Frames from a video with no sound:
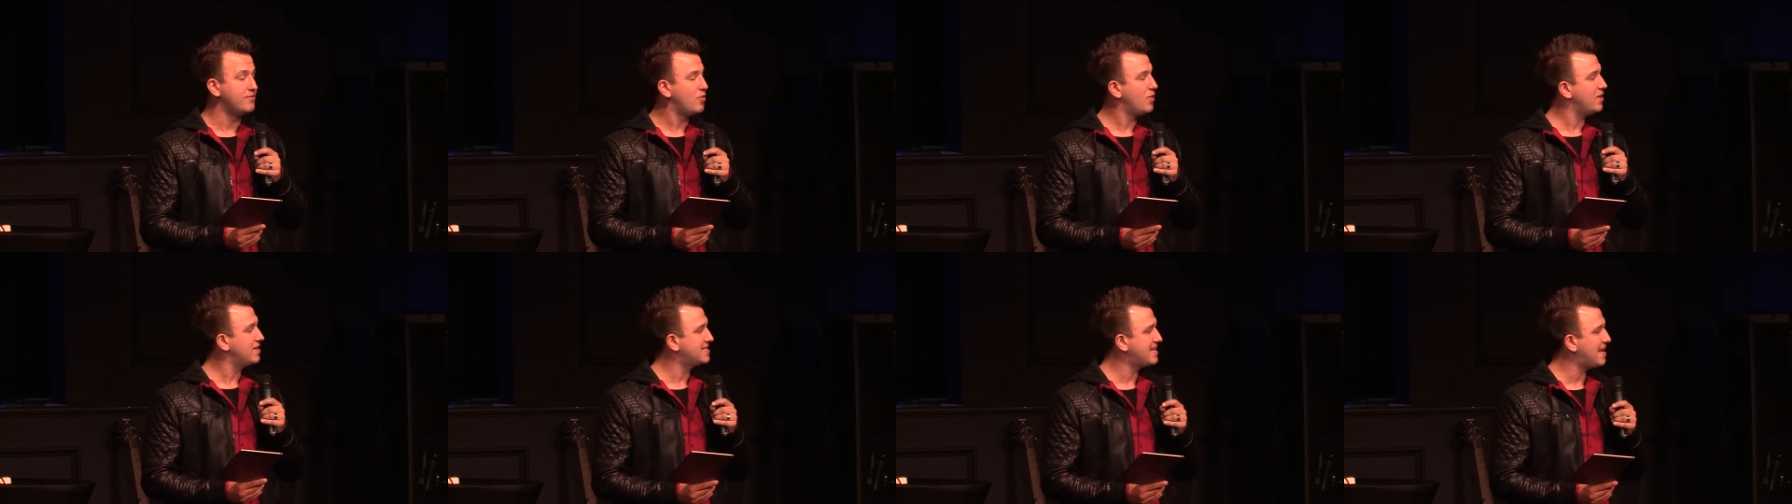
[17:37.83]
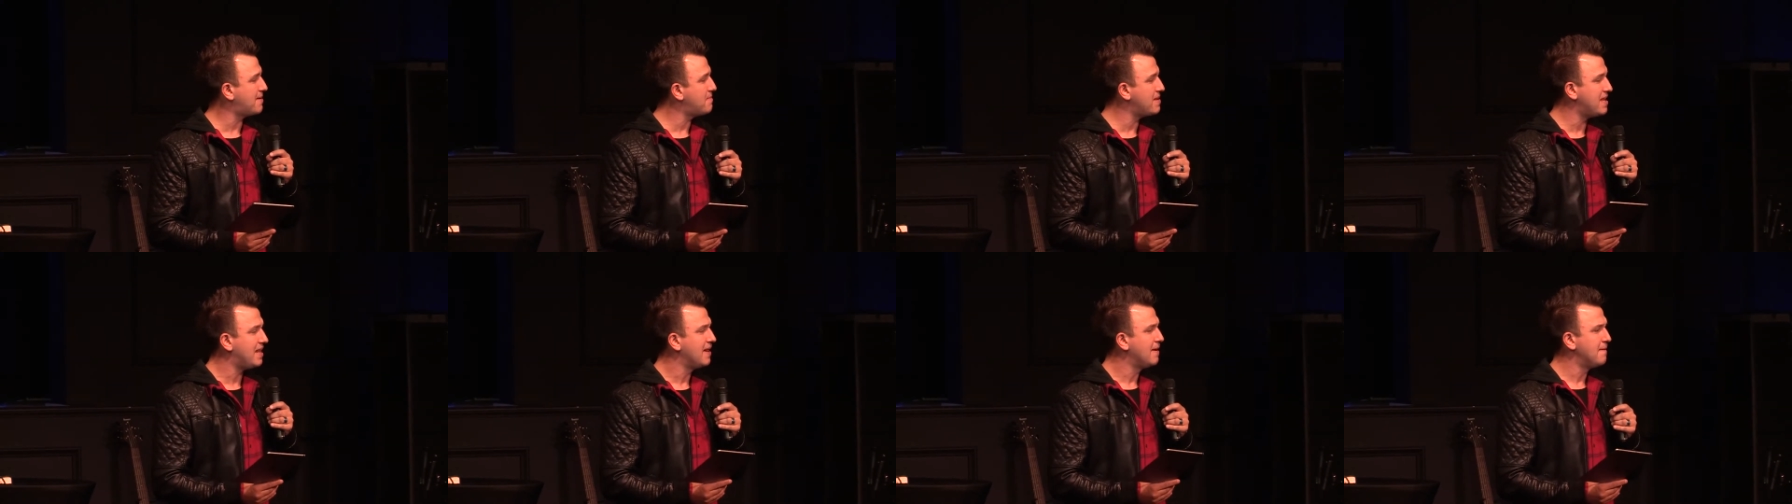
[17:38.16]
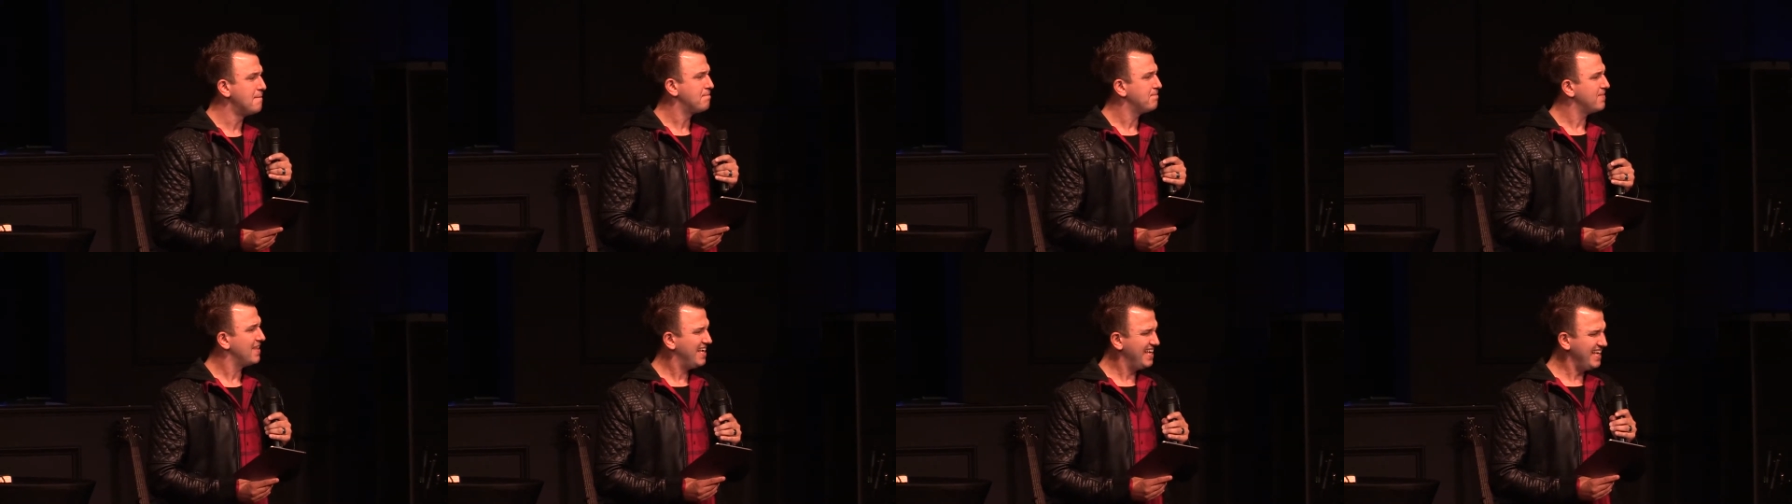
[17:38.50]
What does that mean?
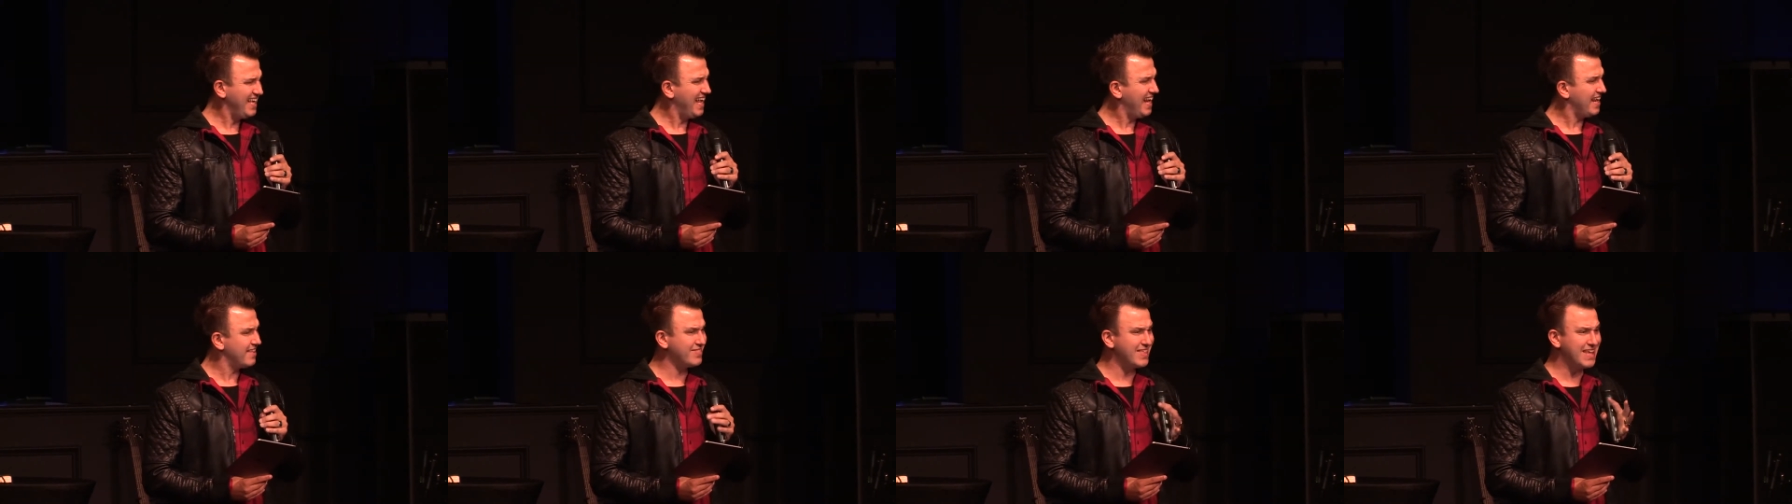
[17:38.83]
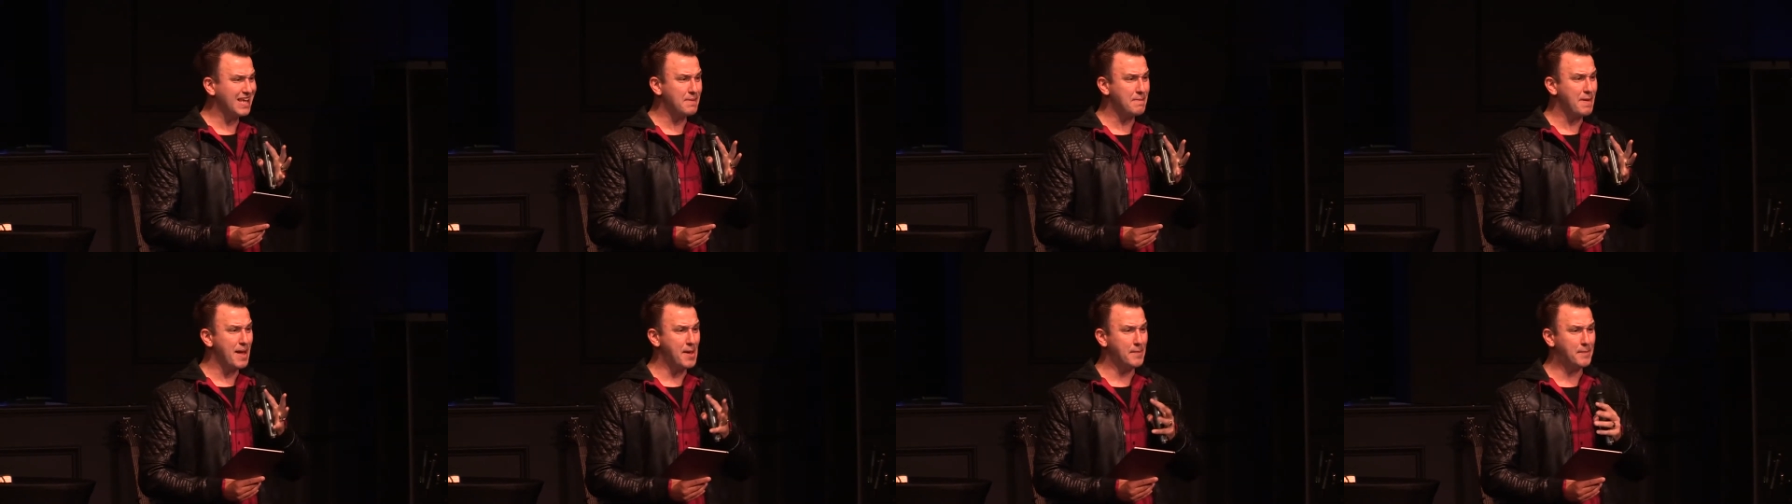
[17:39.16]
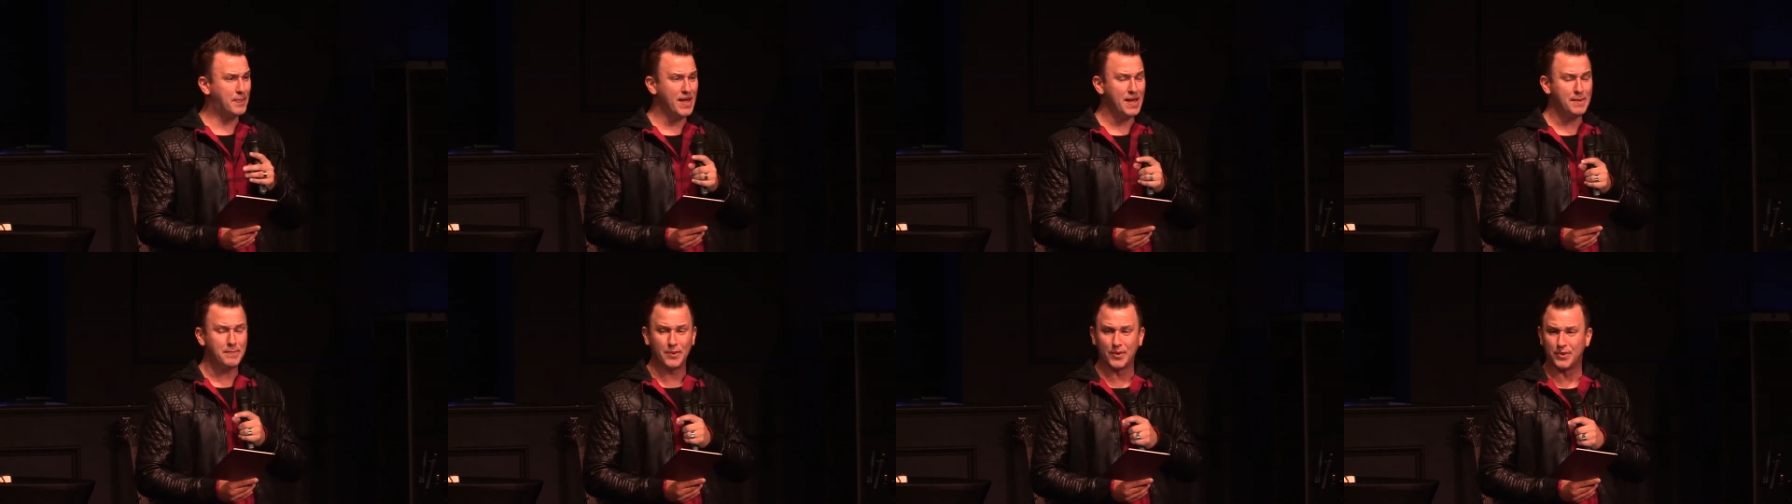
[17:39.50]
You got to think about
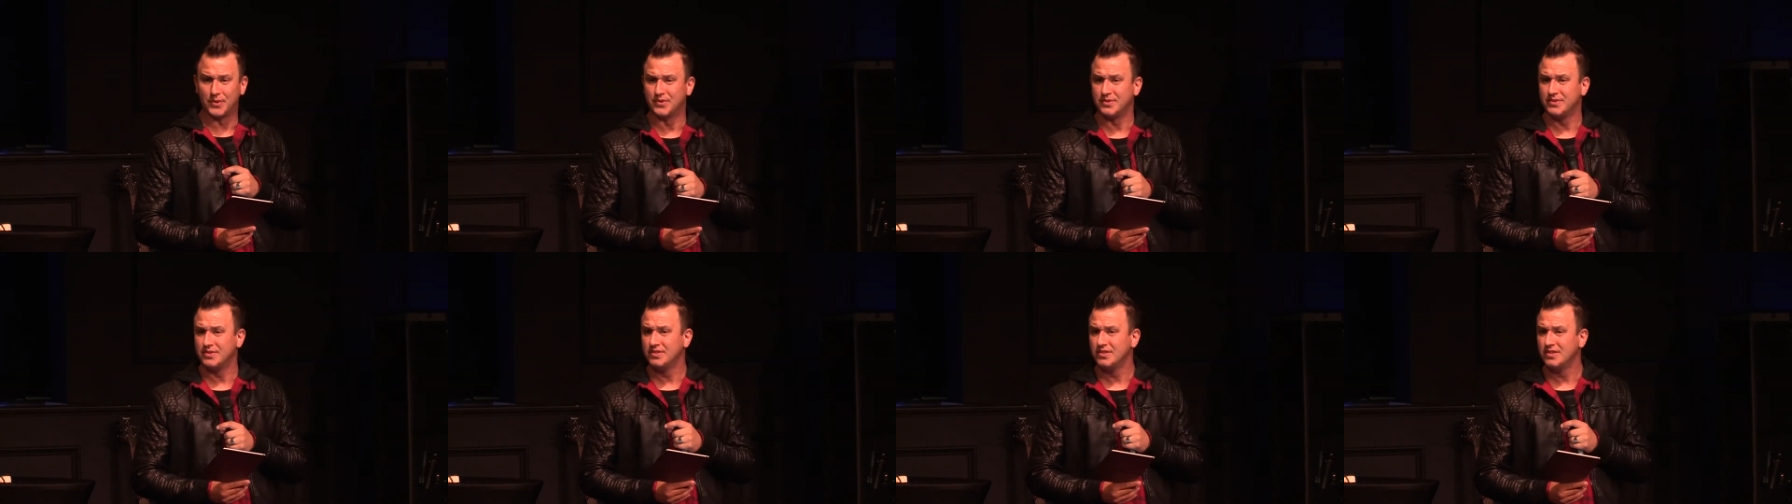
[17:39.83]
people.